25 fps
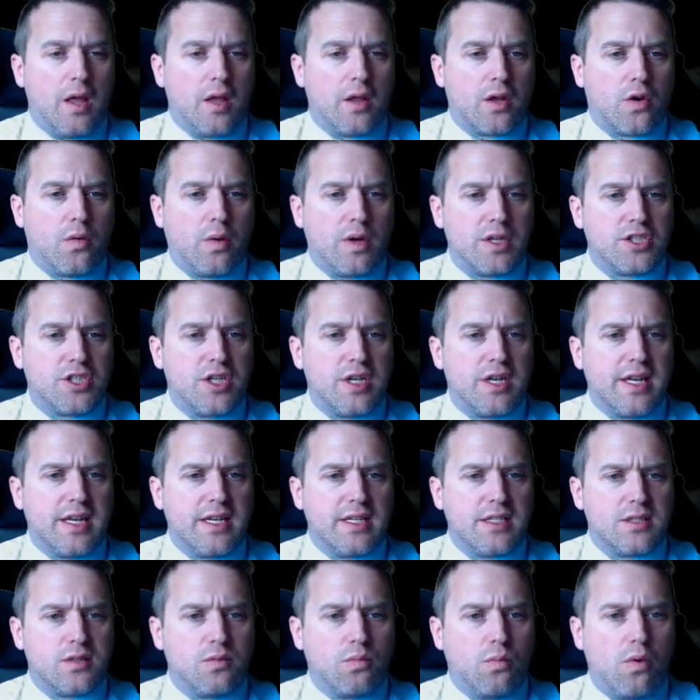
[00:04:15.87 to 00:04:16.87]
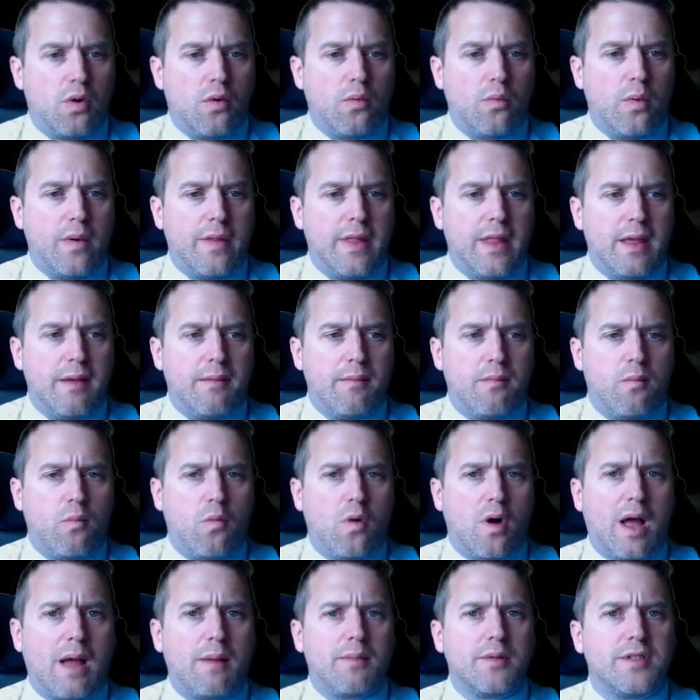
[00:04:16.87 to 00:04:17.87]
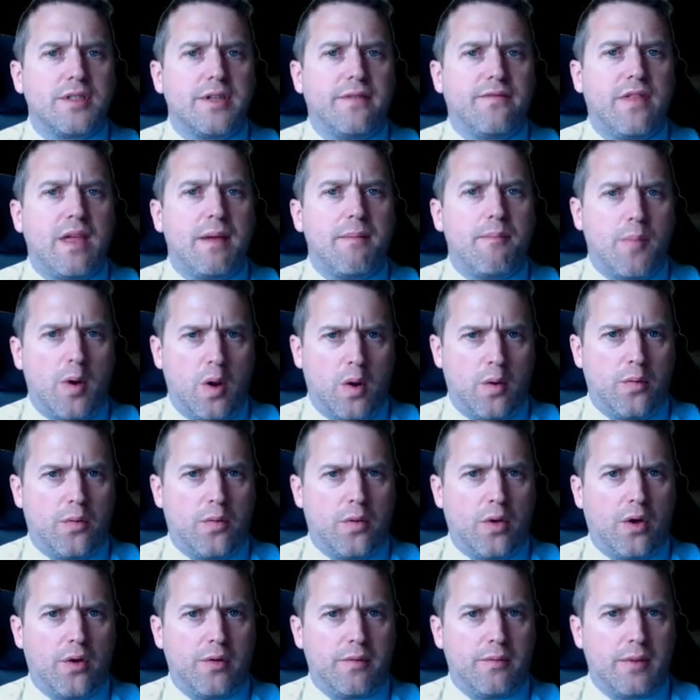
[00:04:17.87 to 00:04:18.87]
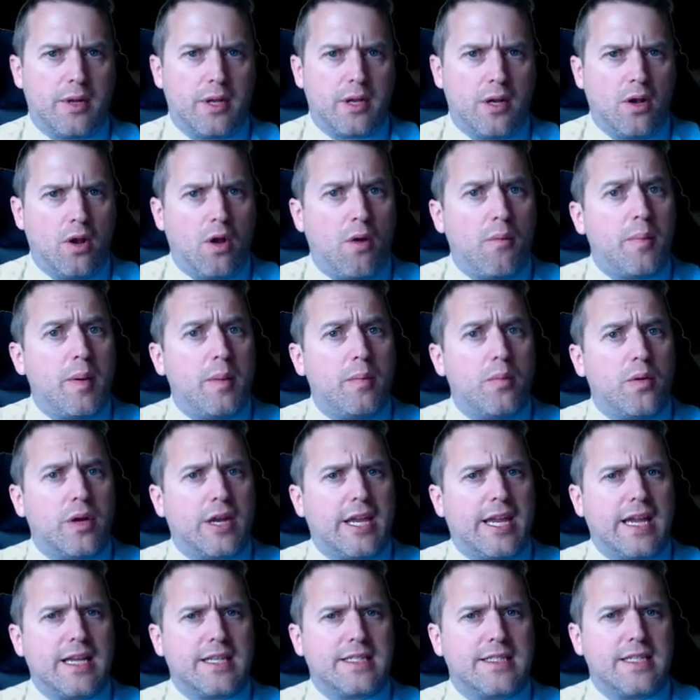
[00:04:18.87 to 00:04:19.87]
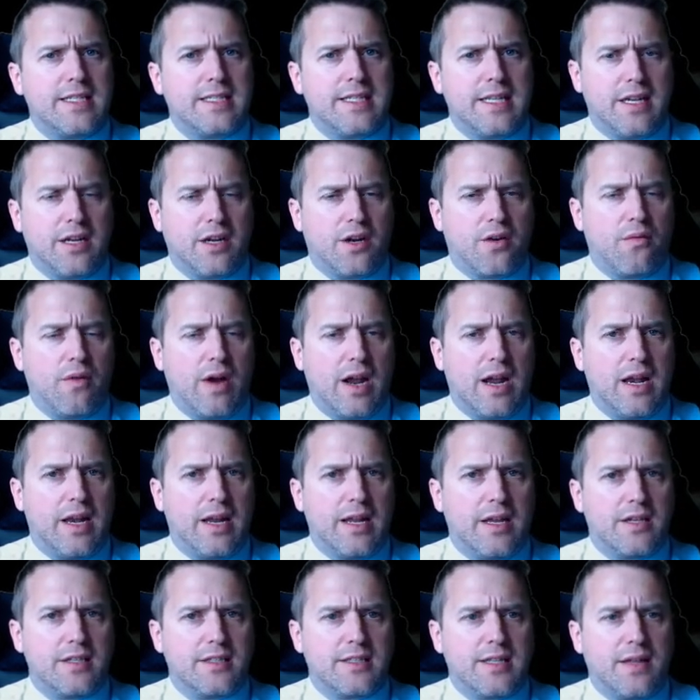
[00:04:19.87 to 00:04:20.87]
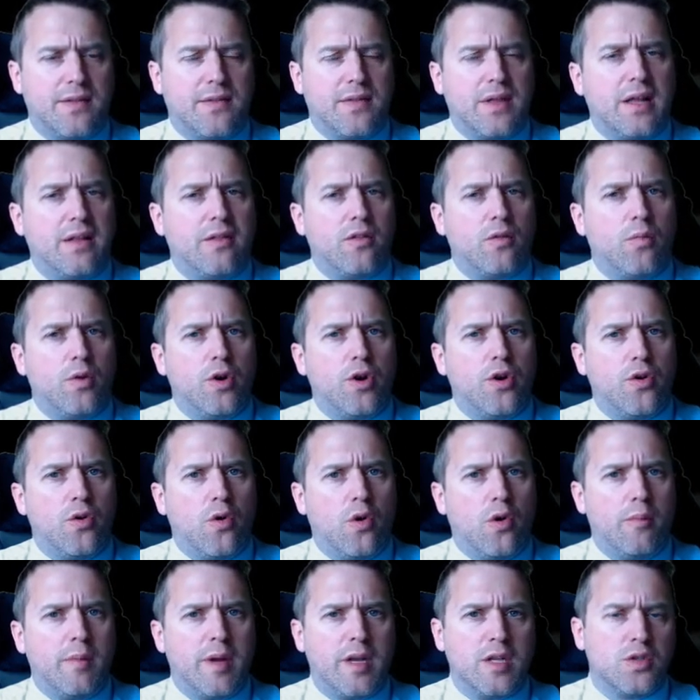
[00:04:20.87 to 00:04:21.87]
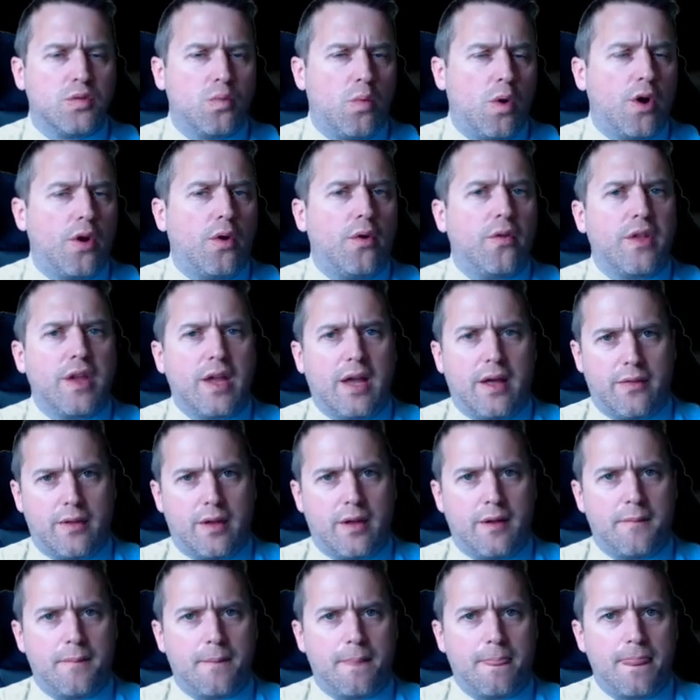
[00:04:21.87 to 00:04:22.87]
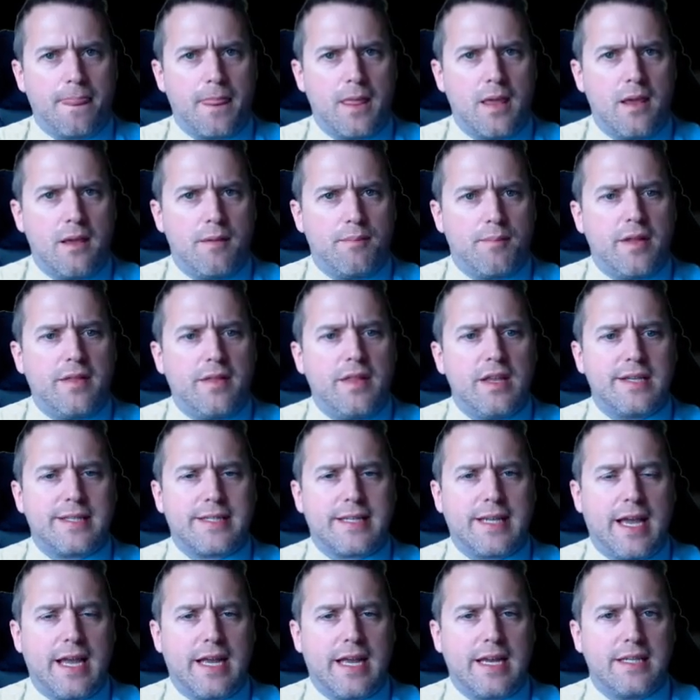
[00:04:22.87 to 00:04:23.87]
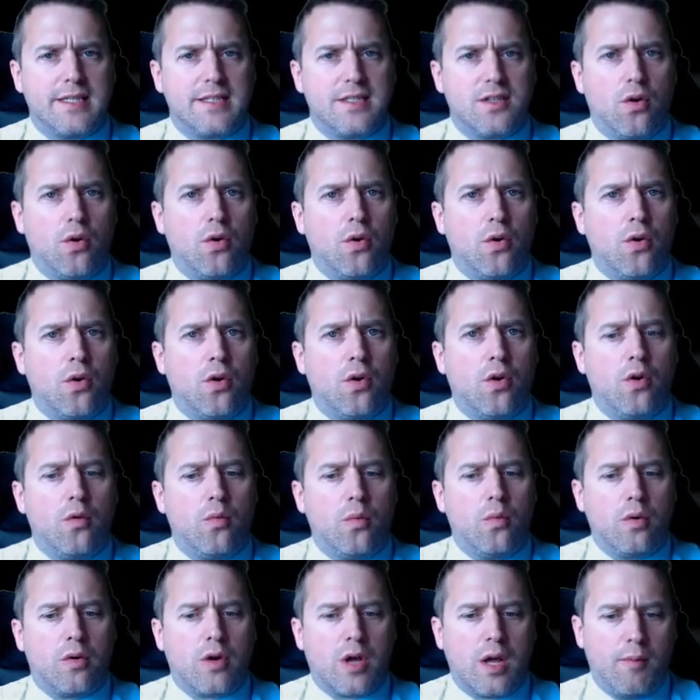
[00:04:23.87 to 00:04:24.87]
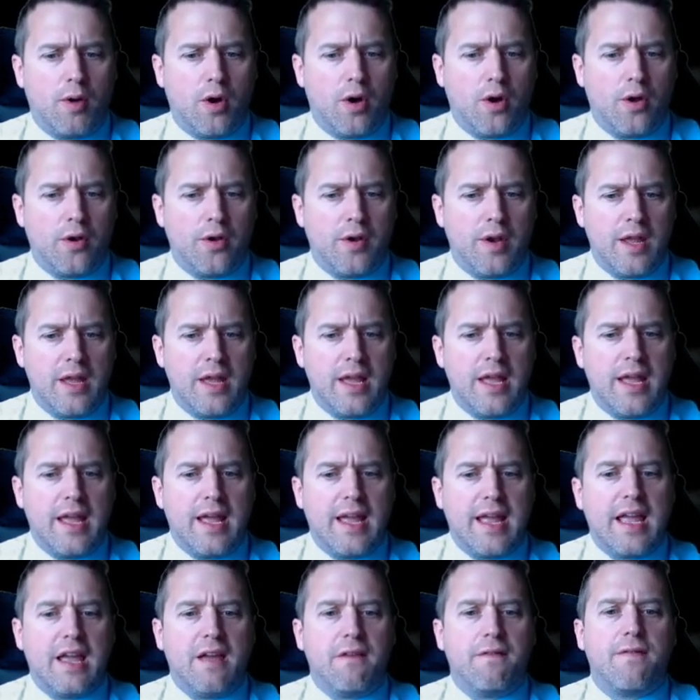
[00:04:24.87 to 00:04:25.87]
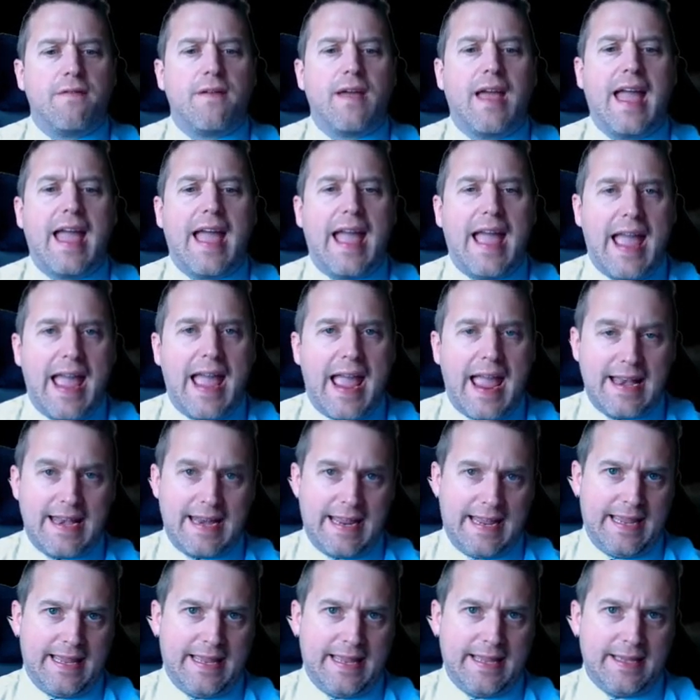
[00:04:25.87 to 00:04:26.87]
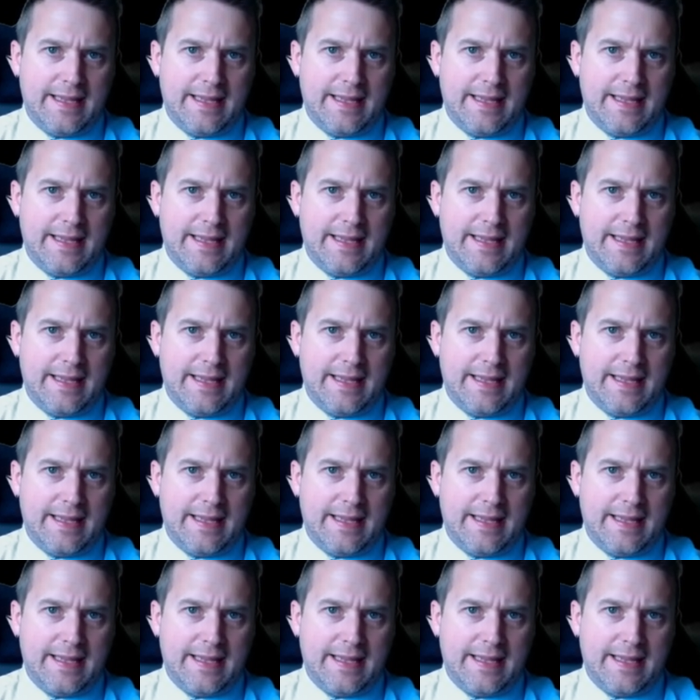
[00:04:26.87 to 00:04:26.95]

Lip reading: Question is, what happens if they're both on? And a lot of people would guess this incorrectly because they think the word OR means one or the other. But in this case, OR will come on if any